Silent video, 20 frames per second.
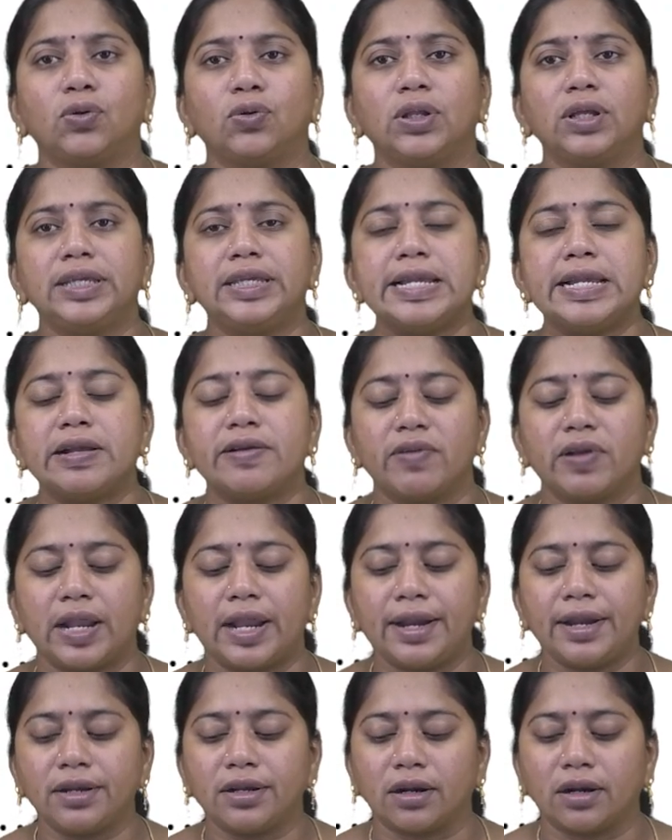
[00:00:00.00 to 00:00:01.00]
to the
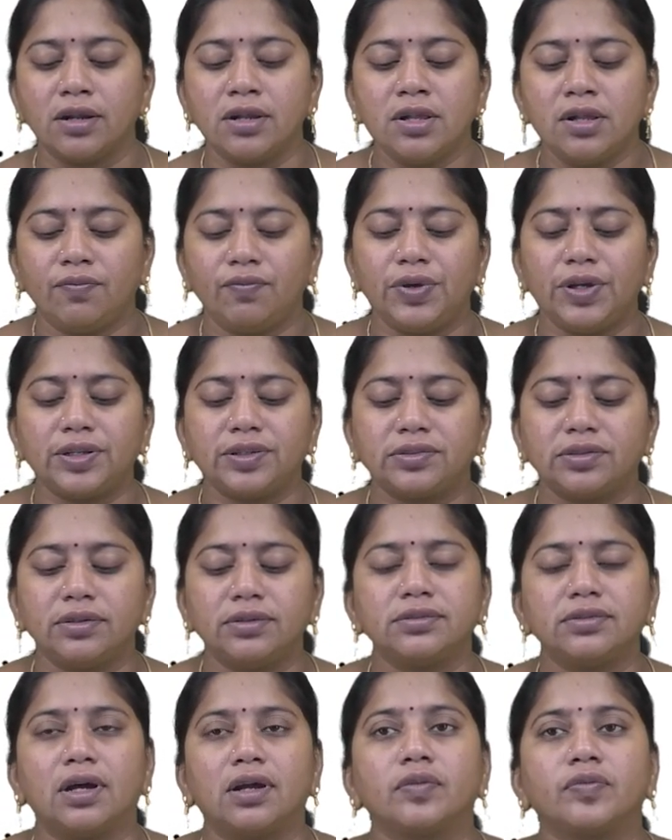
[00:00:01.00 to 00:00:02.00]
equivalent fixed
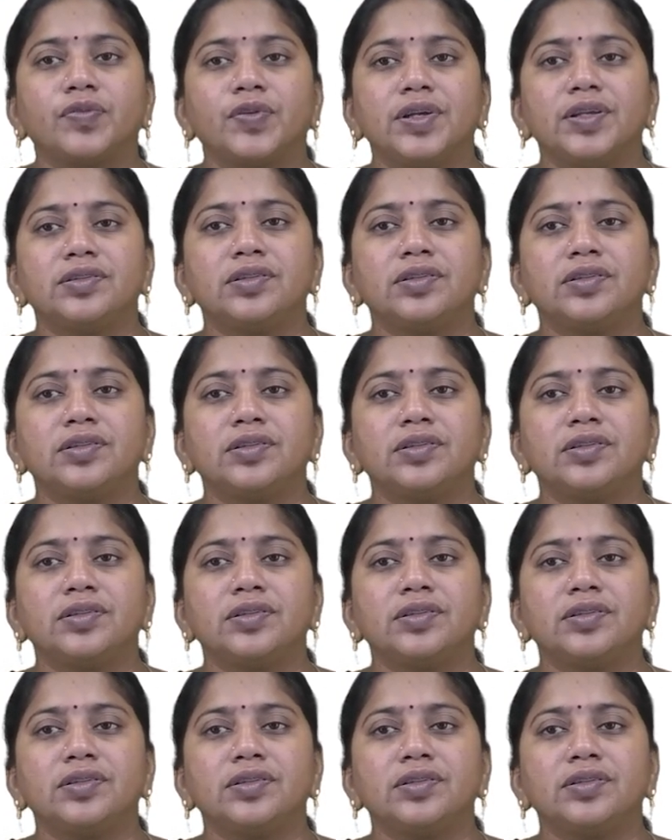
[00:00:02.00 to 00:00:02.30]
surface charge